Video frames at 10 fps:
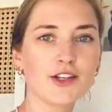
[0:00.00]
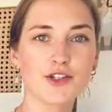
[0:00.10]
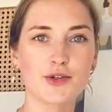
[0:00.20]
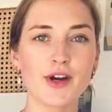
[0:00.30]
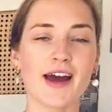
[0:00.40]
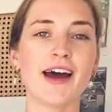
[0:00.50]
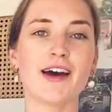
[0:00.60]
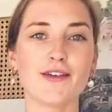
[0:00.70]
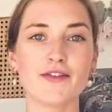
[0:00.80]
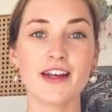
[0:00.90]
to
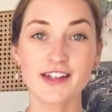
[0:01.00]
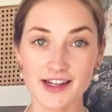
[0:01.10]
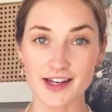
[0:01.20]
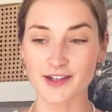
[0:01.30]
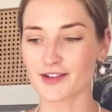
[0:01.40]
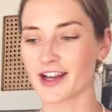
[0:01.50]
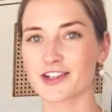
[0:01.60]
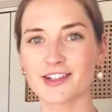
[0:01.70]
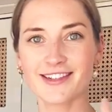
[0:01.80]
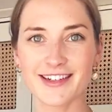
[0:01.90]
have internet
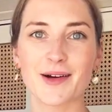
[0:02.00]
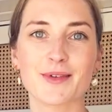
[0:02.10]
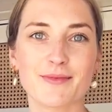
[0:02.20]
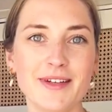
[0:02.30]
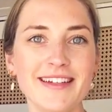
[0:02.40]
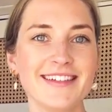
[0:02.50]
connection. Come with me.